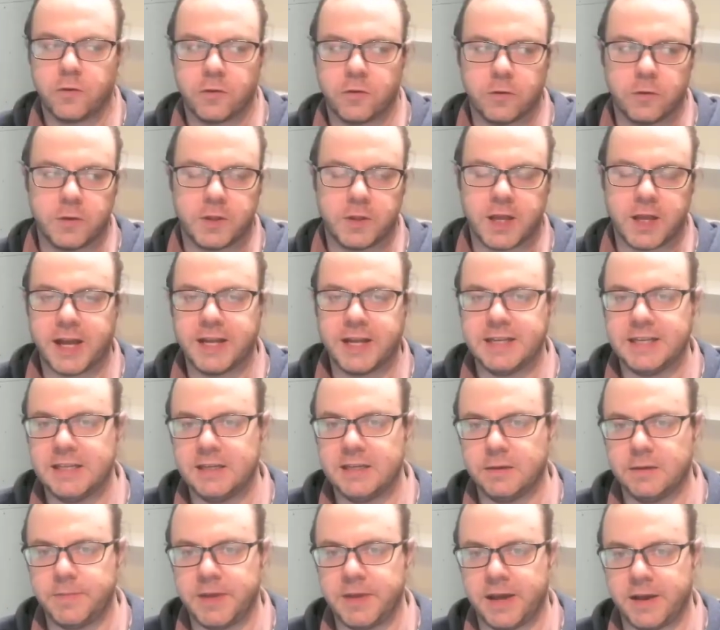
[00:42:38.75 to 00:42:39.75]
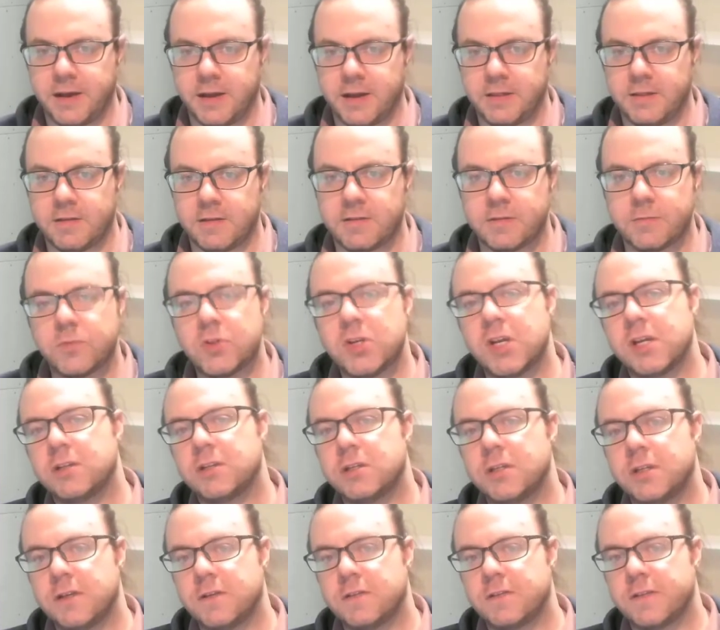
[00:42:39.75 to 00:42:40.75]
So the idea behind this
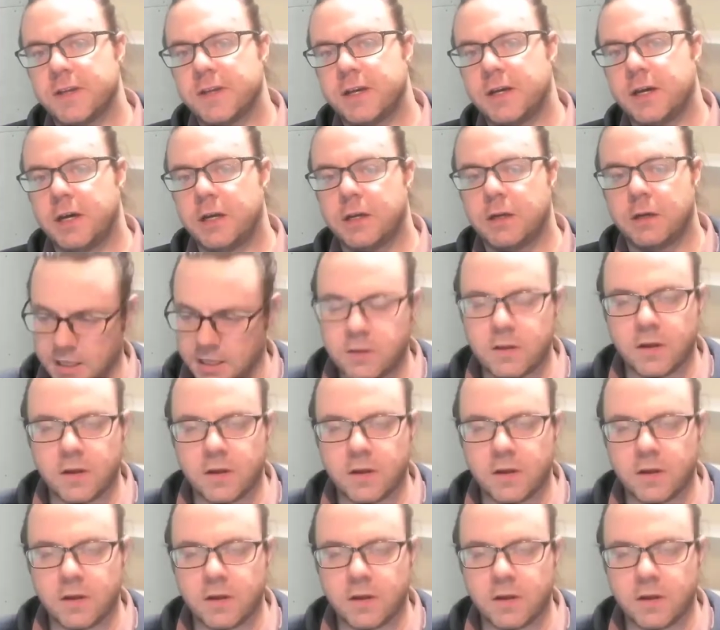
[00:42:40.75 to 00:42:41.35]
objection is that